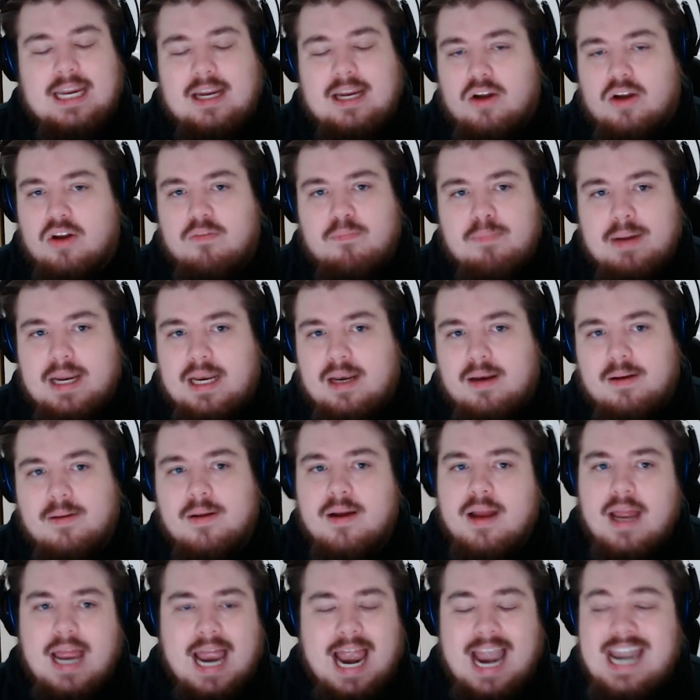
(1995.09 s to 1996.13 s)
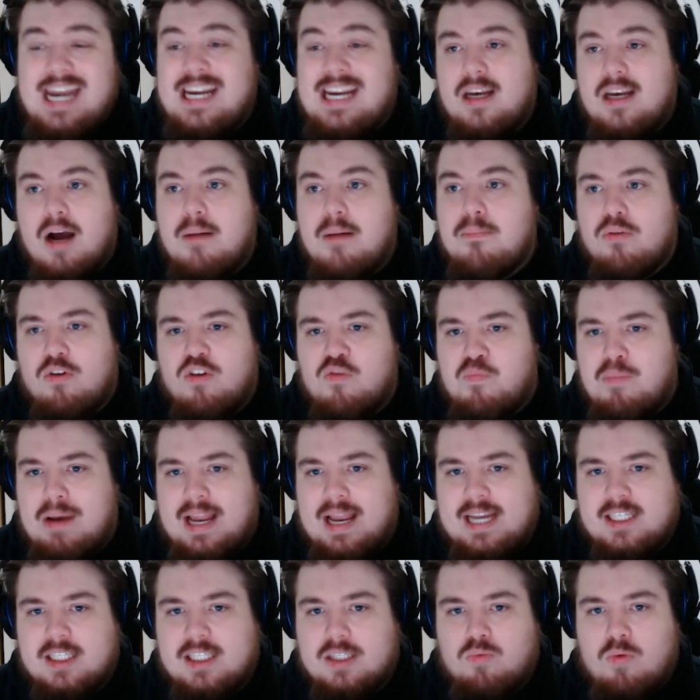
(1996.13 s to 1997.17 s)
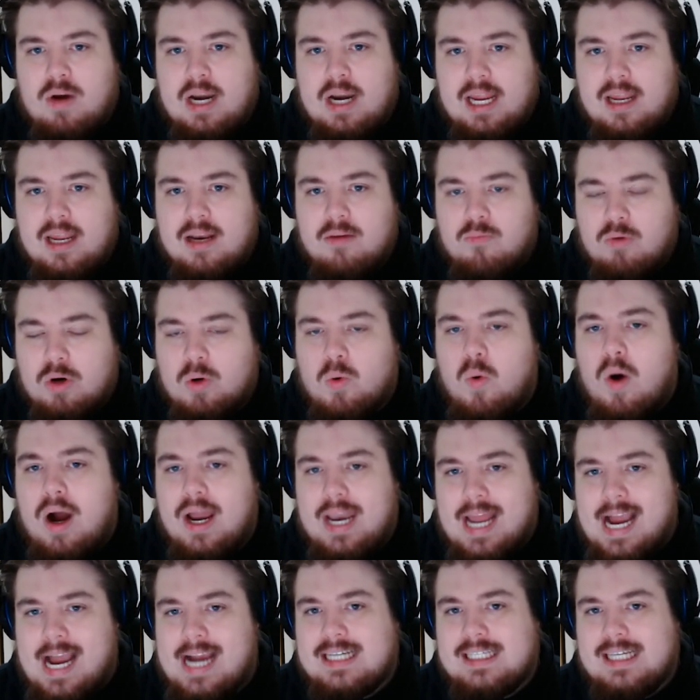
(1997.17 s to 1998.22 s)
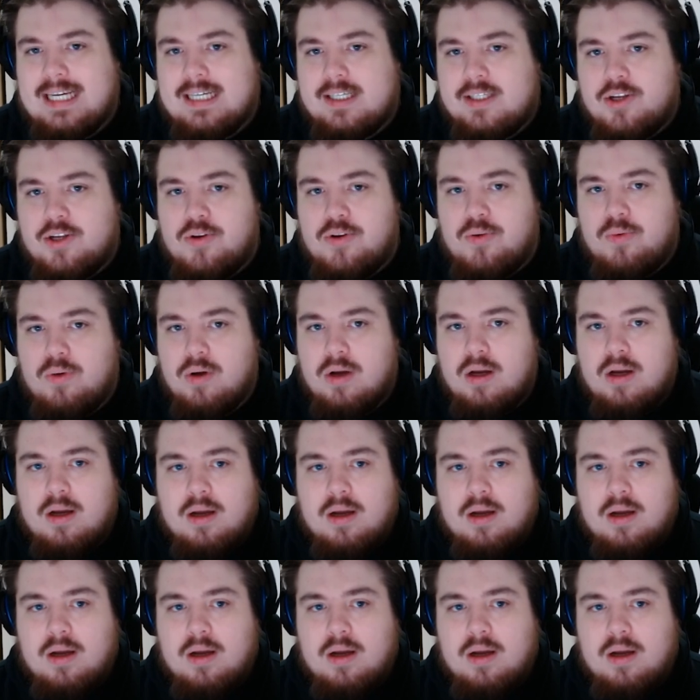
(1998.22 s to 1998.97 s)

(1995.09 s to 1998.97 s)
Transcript: he could have been any number of places really, and required access to